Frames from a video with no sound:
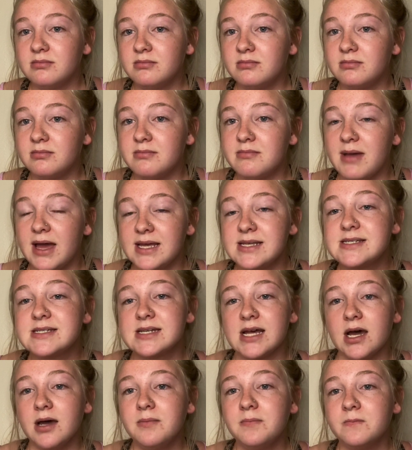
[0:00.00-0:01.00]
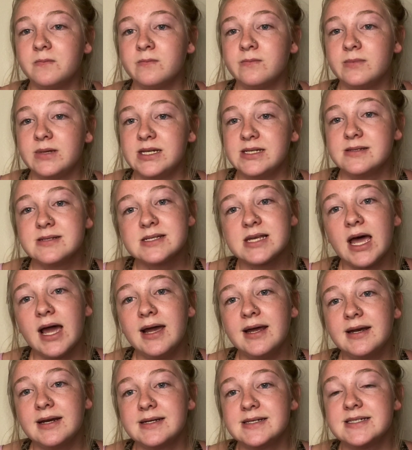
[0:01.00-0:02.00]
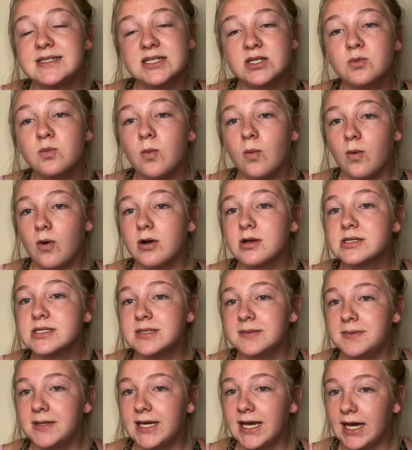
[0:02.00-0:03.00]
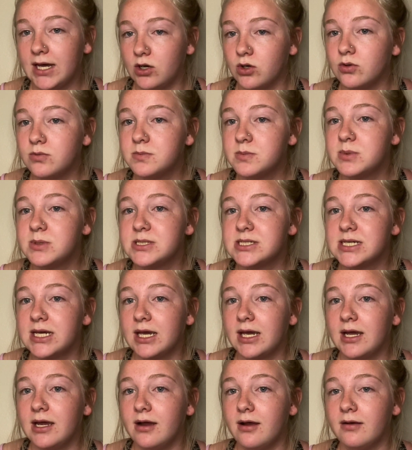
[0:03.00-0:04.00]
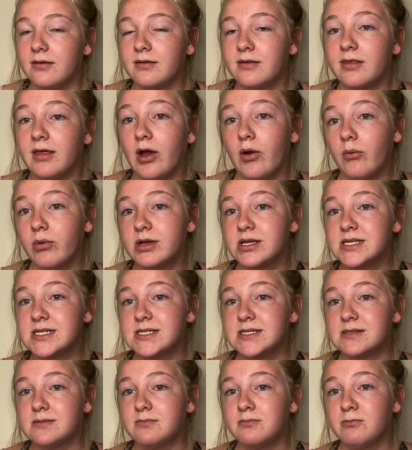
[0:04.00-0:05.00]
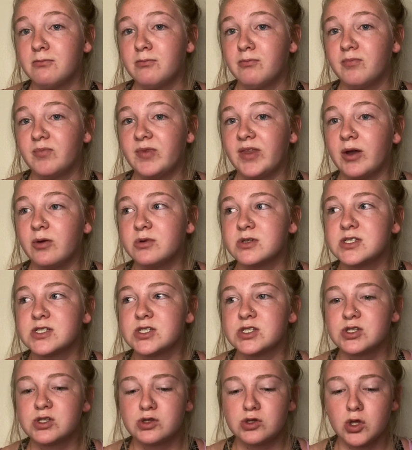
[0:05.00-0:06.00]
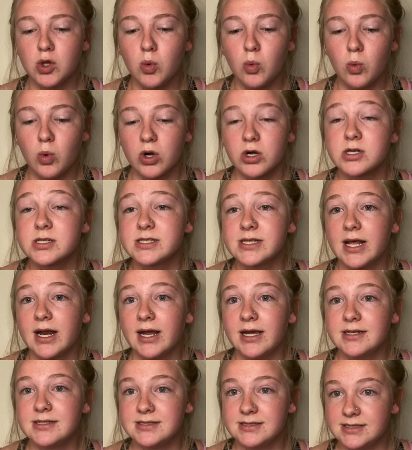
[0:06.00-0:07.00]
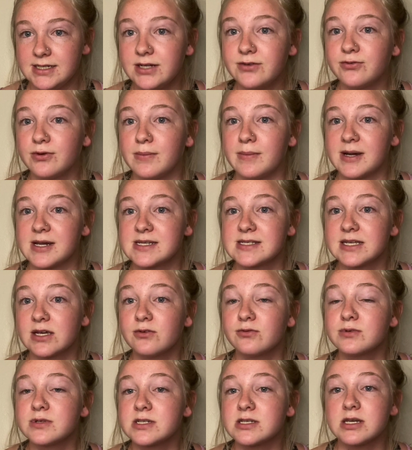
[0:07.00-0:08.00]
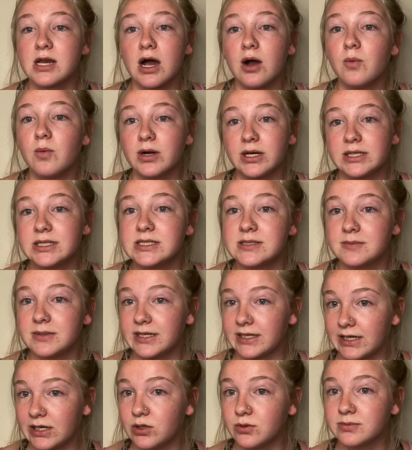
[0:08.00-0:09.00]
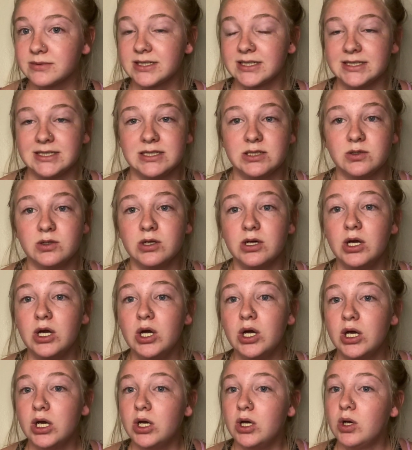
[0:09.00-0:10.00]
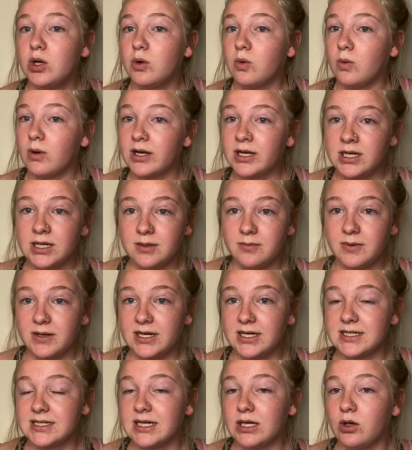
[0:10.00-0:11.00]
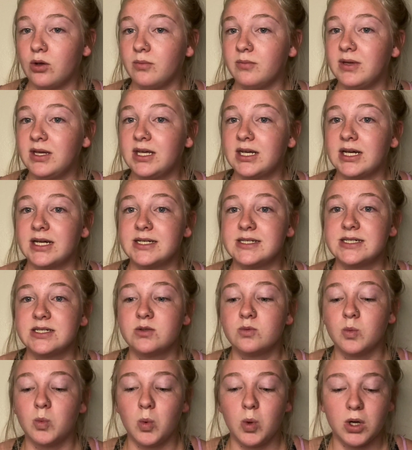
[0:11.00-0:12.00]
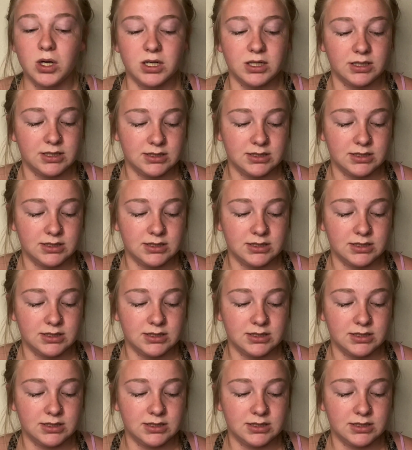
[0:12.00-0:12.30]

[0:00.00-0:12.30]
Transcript: messed up inside. I didn't want to be helped, and that was the worst that I did for myself, was not wanting to be helped. I didn't want anybody to help me, and I didn't want